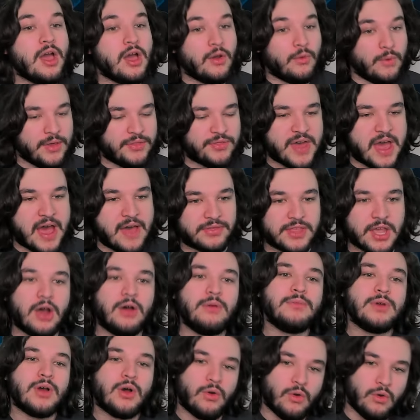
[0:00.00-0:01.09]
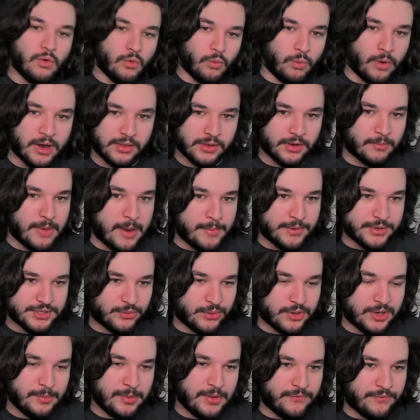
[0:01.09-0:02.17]
With that though, what other members are we
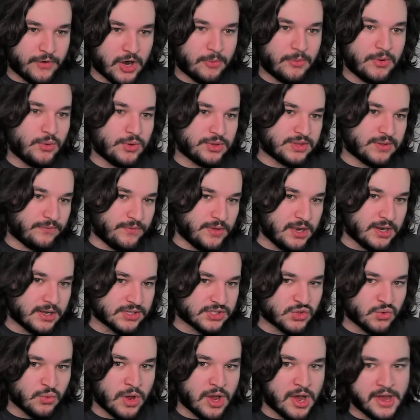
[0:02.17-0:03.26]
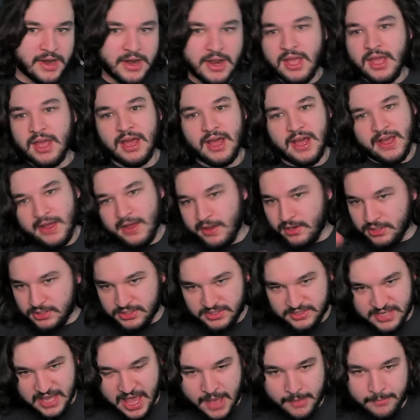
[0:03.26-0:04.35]
going to be farming with the Phoenix squad? Uh,
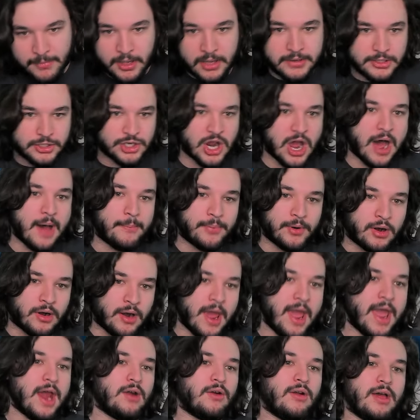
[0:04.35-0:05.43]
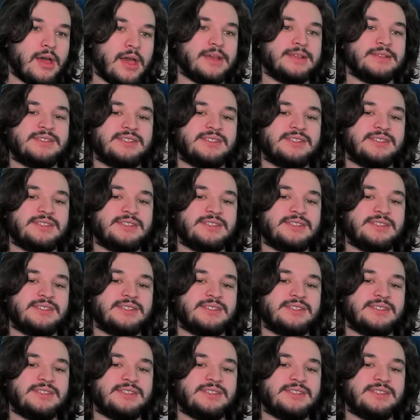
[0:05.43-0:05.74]
Zeb, Chopper, Hera, and